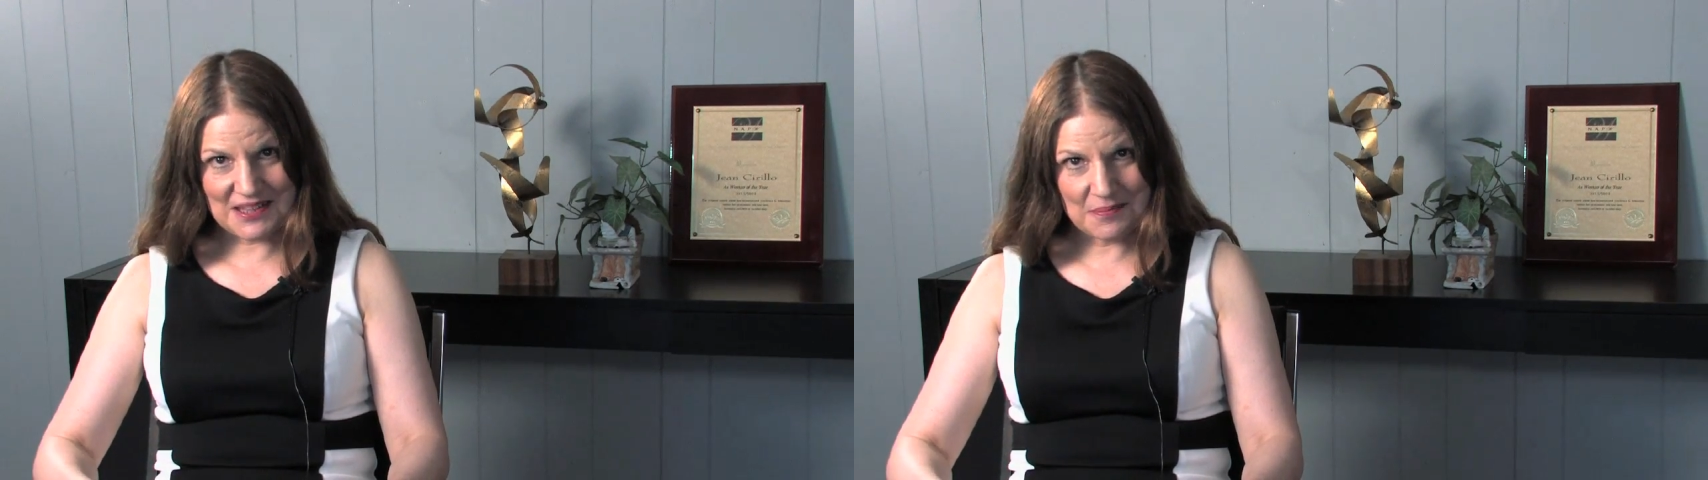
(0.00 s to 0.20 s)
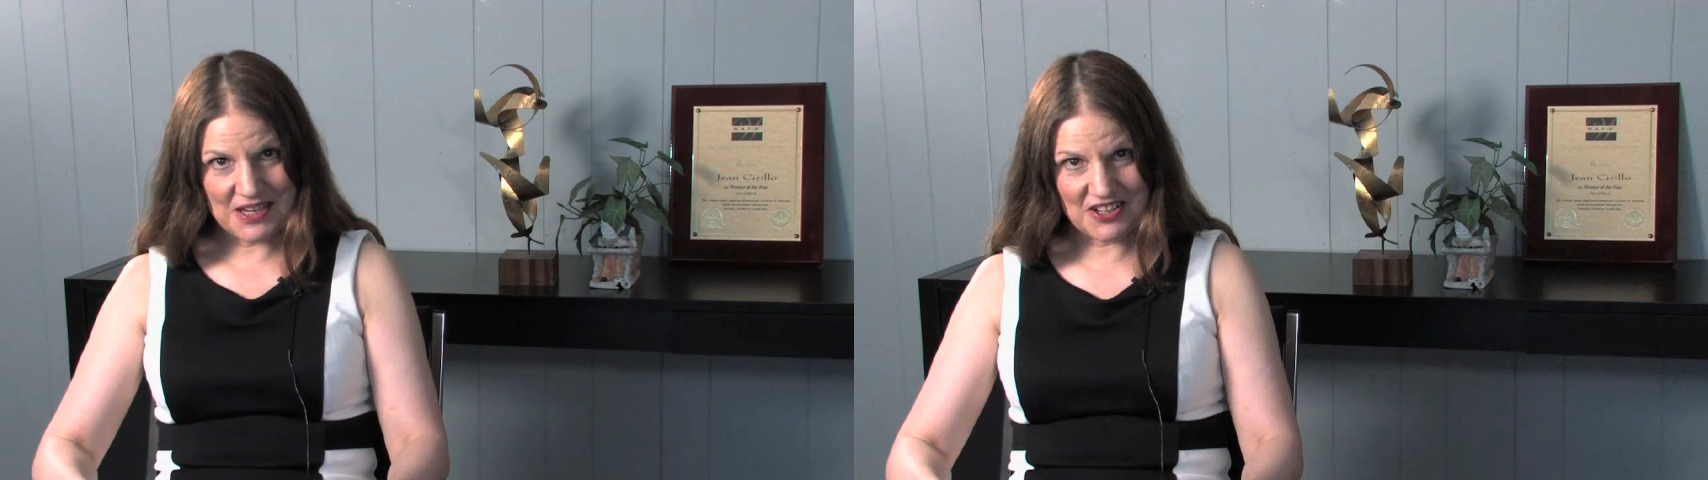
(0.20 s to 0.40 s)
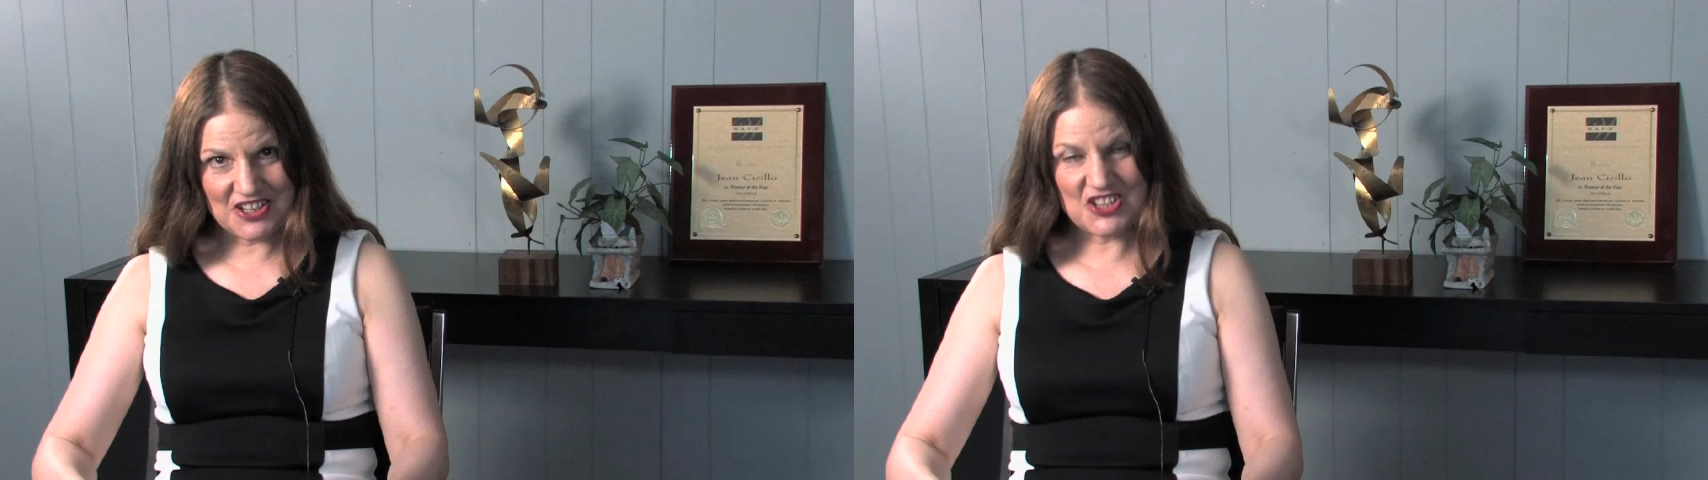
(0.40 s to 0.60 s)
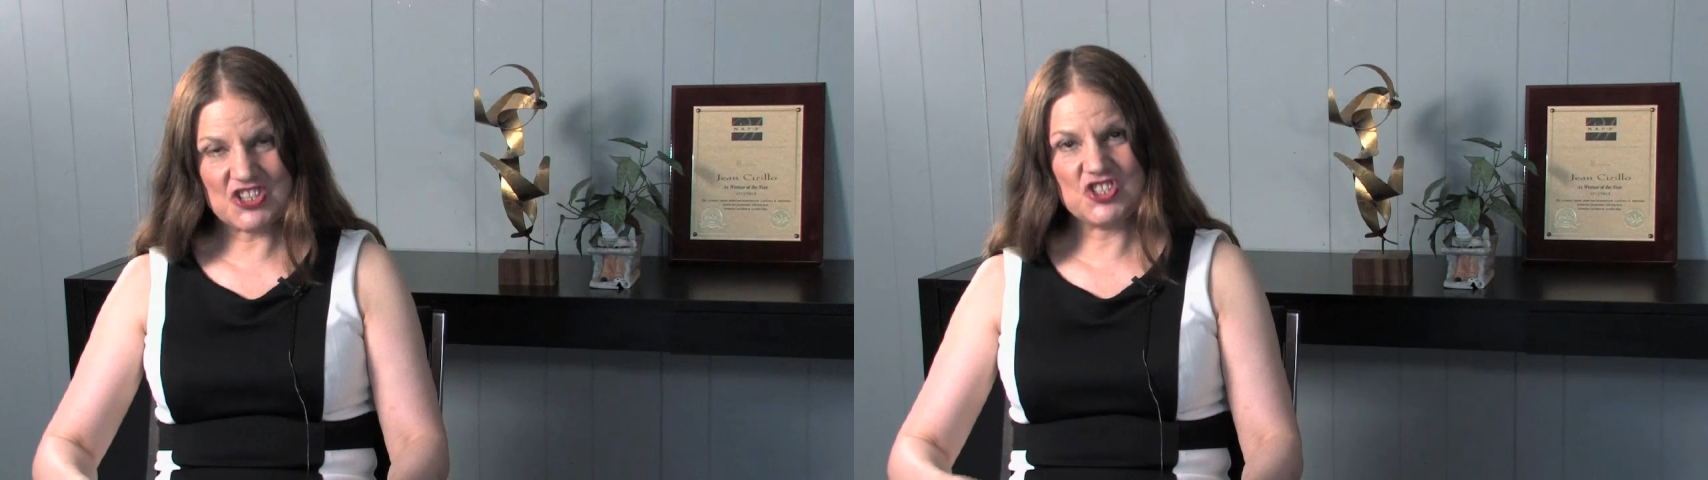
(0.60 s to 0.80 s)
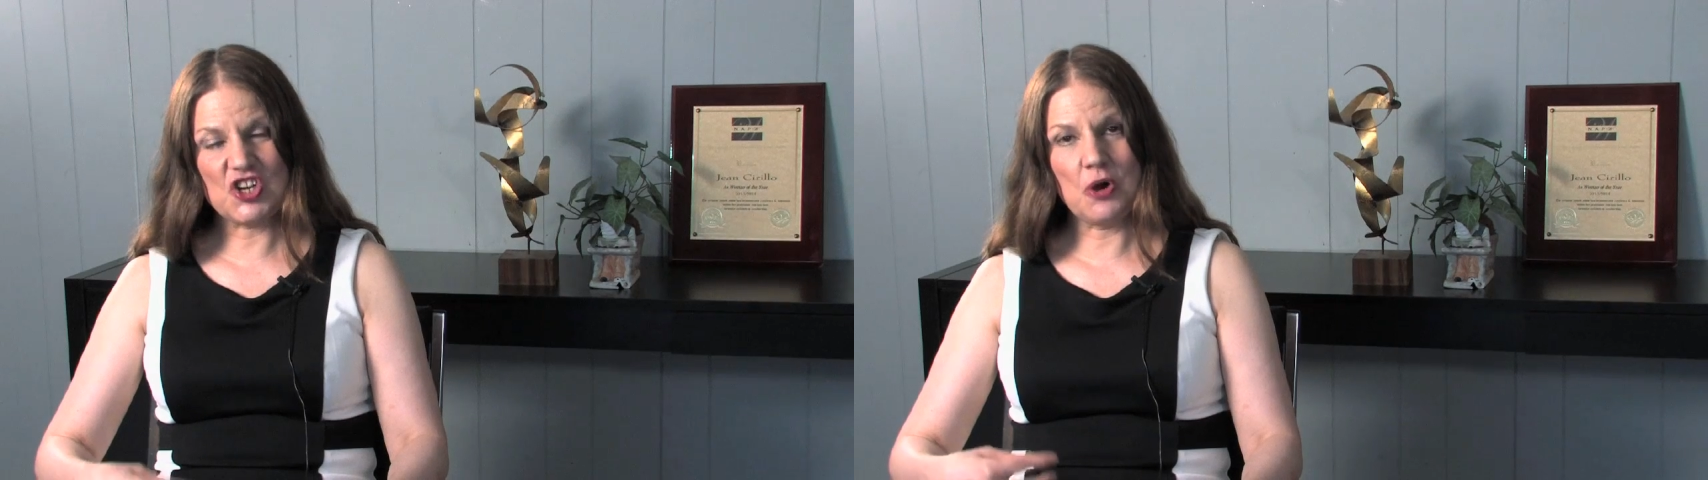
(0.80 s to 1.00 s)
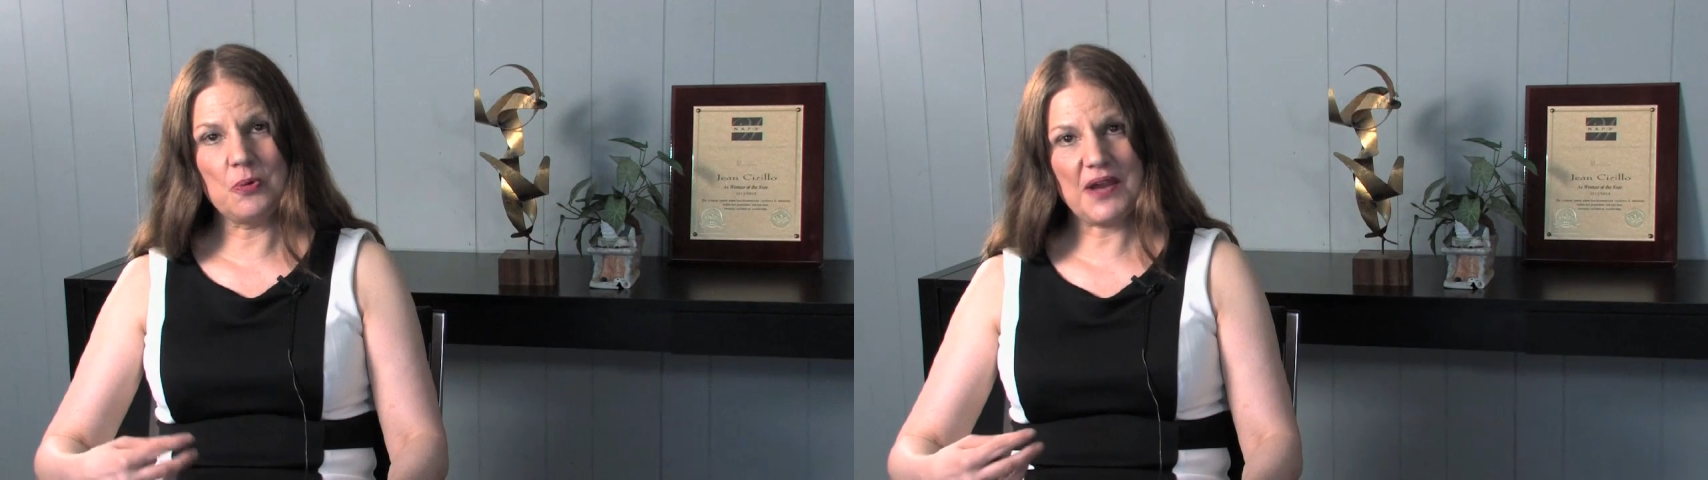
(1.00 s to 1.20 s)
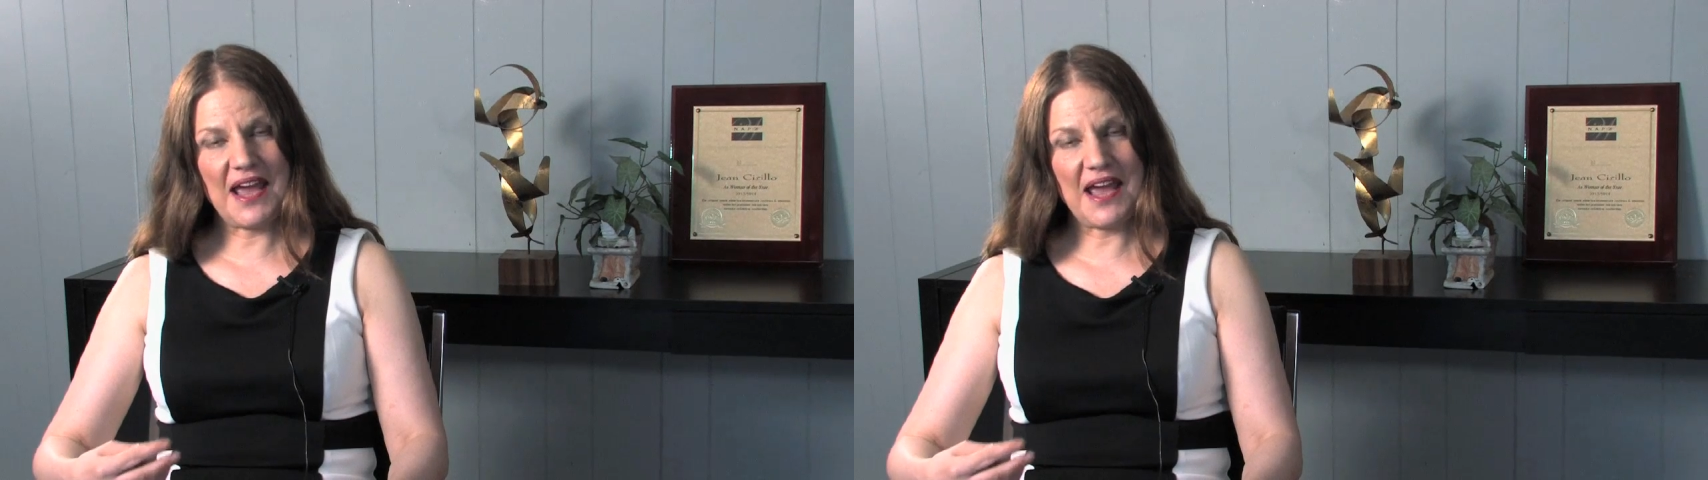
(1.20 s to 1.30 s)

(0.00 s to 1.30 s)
them in on the joke,